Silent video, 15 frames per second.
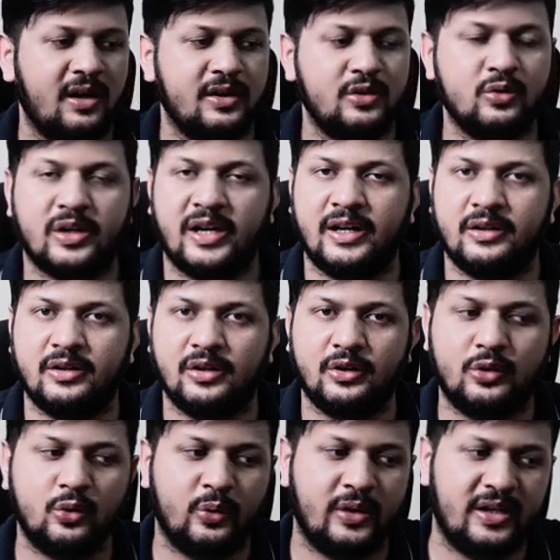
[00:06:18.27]
You can
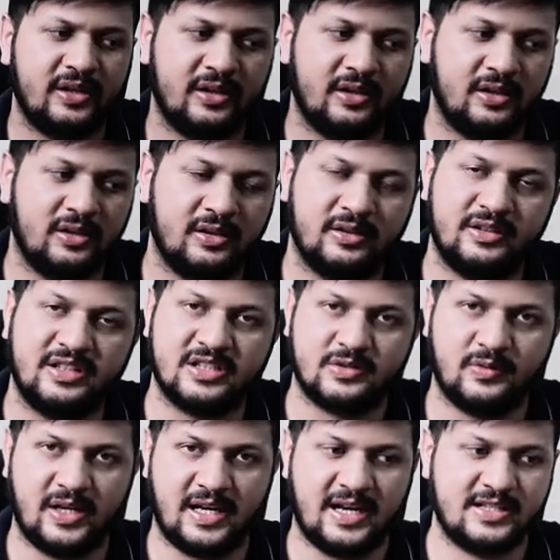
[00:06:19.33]
do it
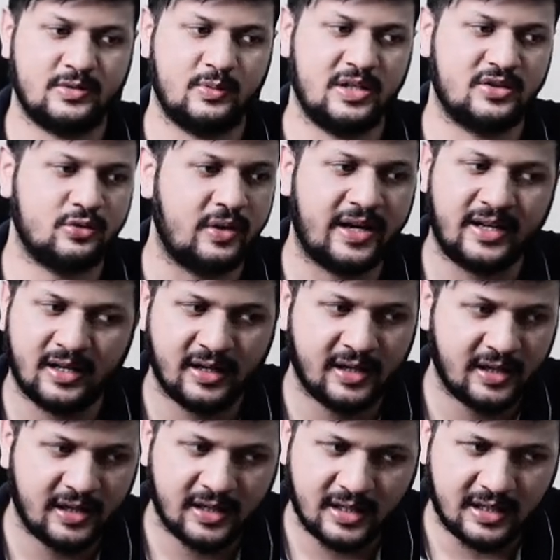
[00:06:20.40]
this way as well. So I
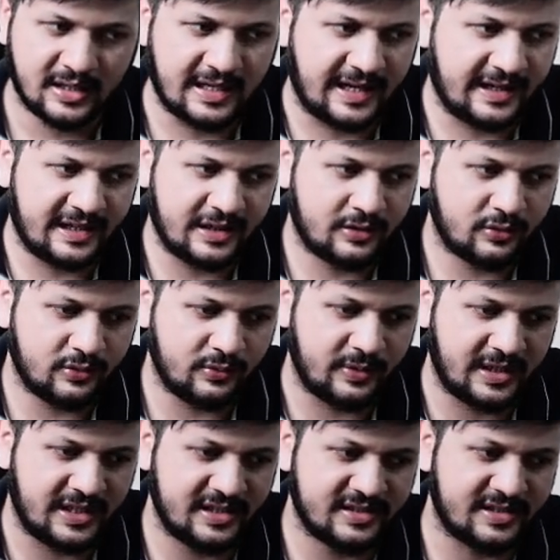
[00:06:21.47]
like it
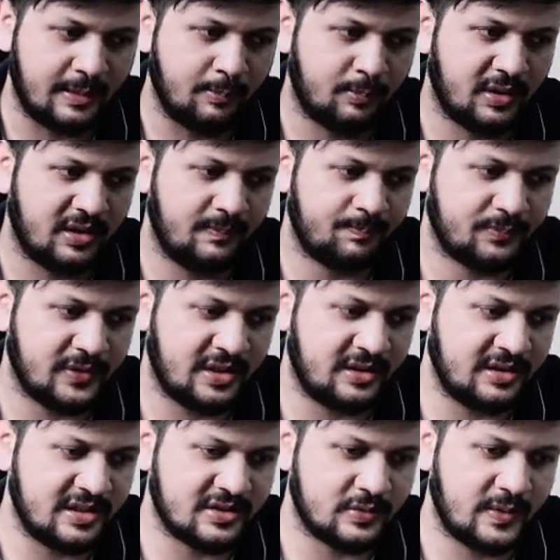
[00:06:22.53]
very simple
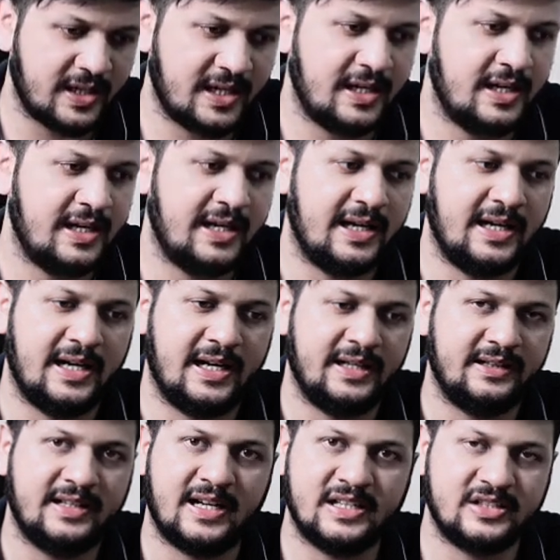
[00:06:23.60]
in this way,
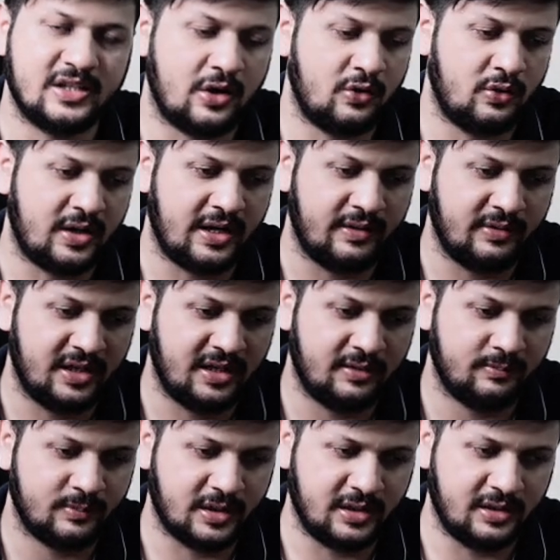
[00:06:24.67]
and that is how I will
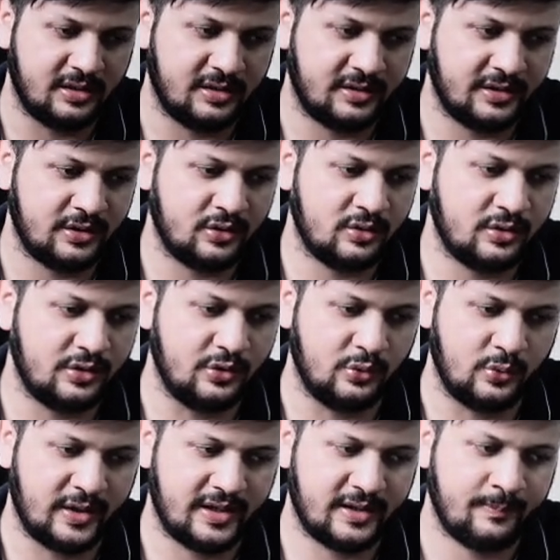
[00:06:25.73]

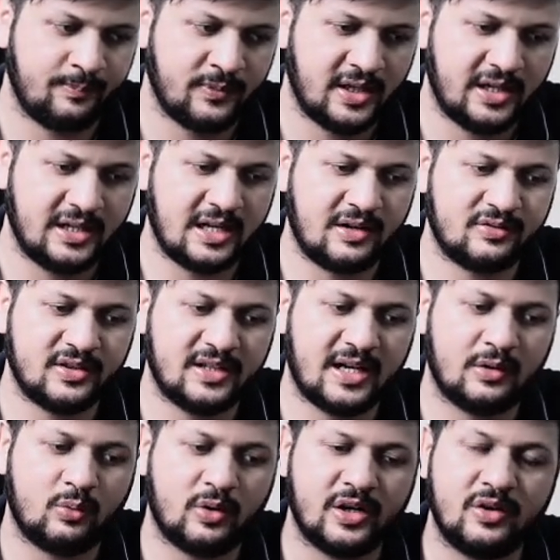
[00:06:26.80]
do it. And after
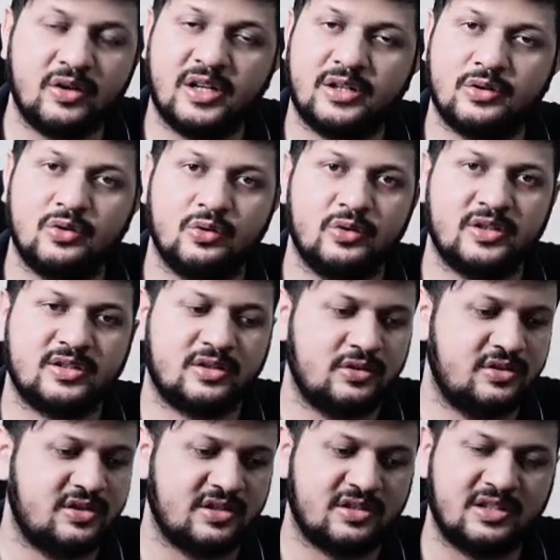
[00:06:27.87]
that, what you need to do is
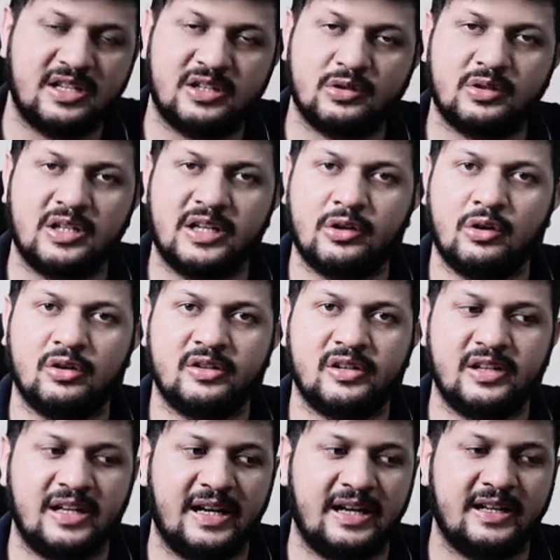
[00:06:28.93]
you just need to click on
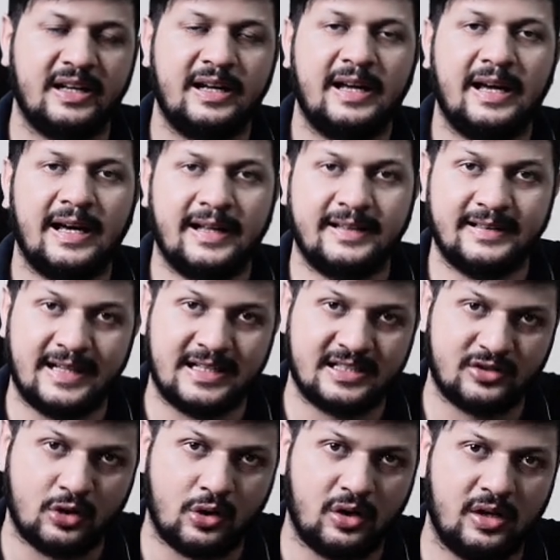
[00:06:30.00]
create, and
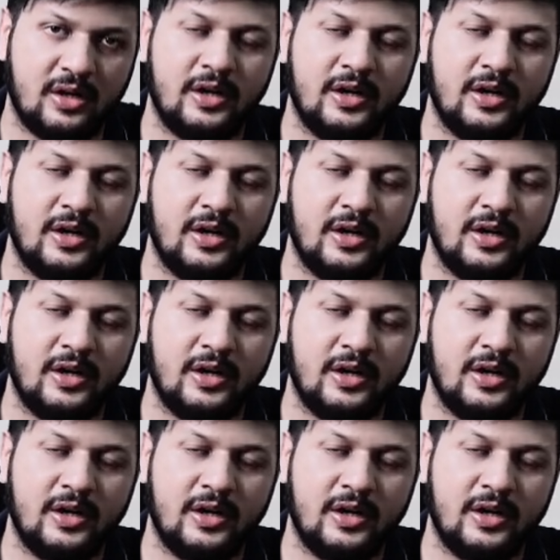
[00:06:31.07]
that's all.